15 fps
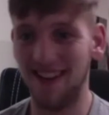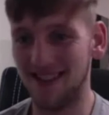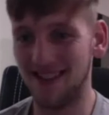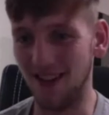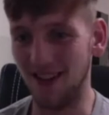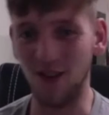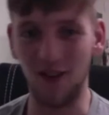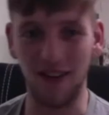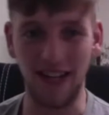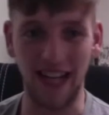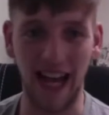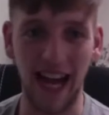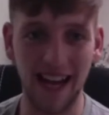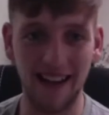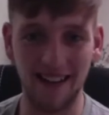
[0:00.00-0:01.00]
It's a long
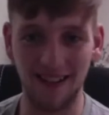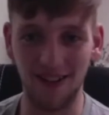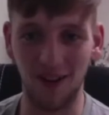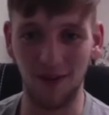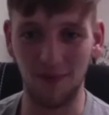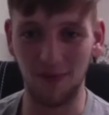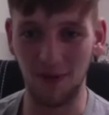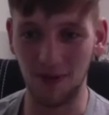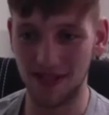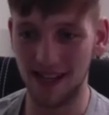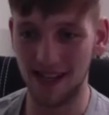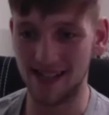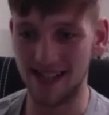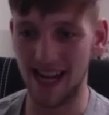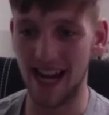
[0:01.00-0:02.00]
diet, a long
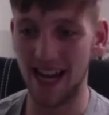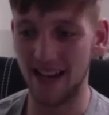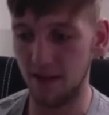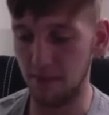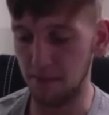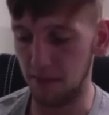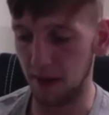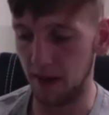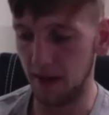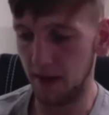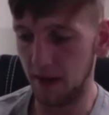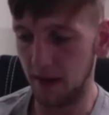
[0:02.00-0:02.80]
process dieting. But